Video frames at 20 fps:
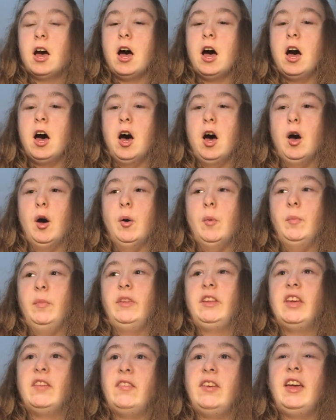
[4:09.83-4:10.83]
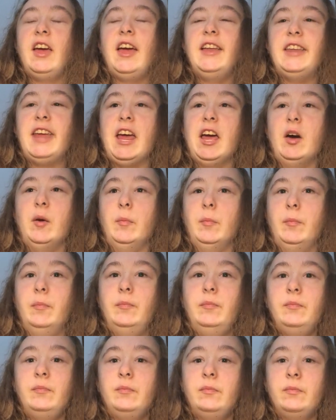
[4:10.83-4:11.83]
Um, give it a damn.
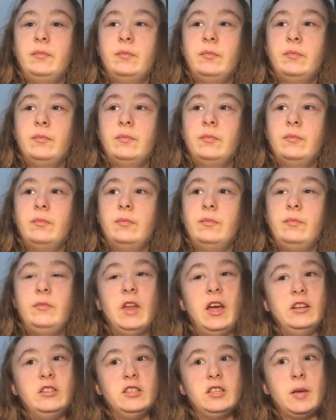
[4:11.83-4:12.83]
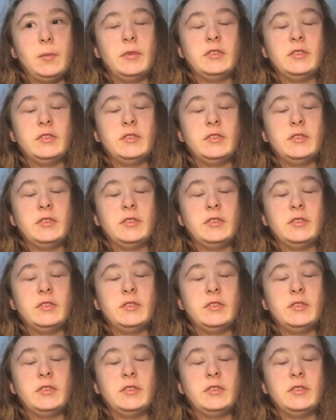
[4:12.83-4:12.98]
I just gave